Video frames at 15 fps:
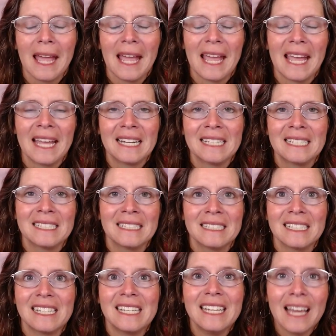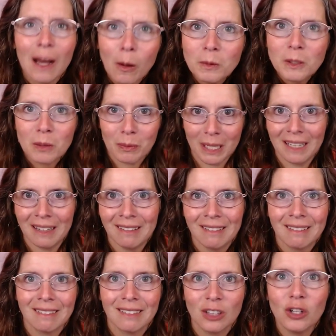And he helped me
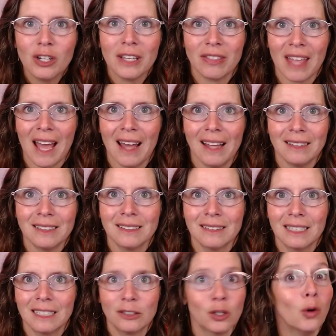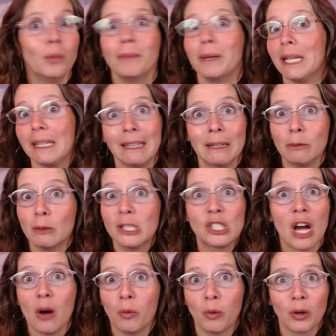look at that and told me it was
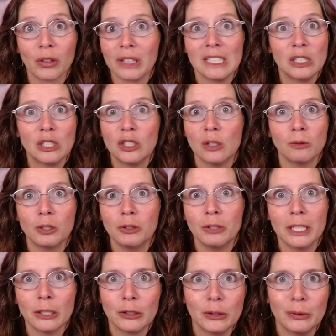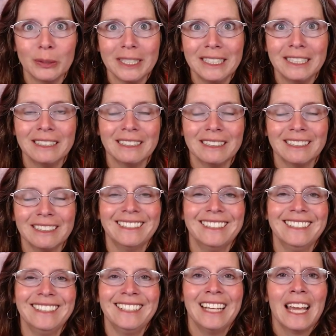not worth it and don't you dare do it.
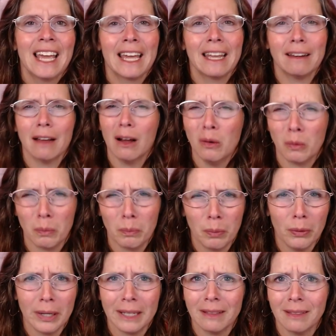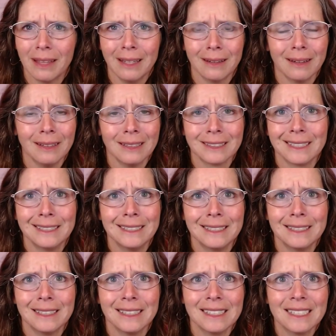And oh boy, thank gosh I
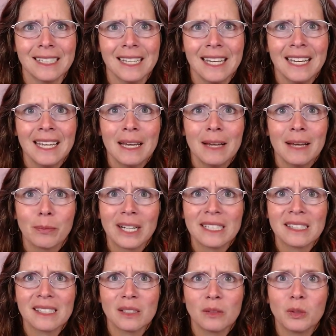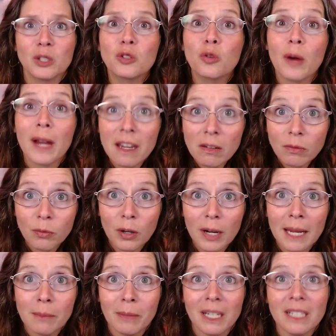did not. Branson was great for
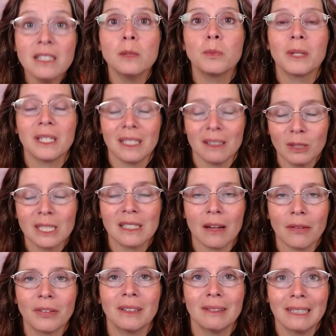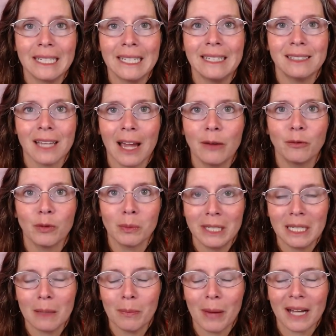8 months, but it was definitely time for me
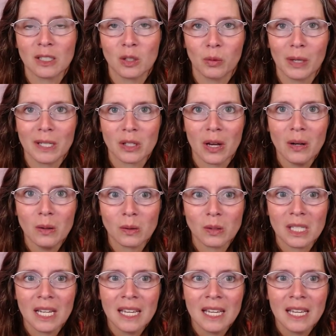to get back to the West Coast.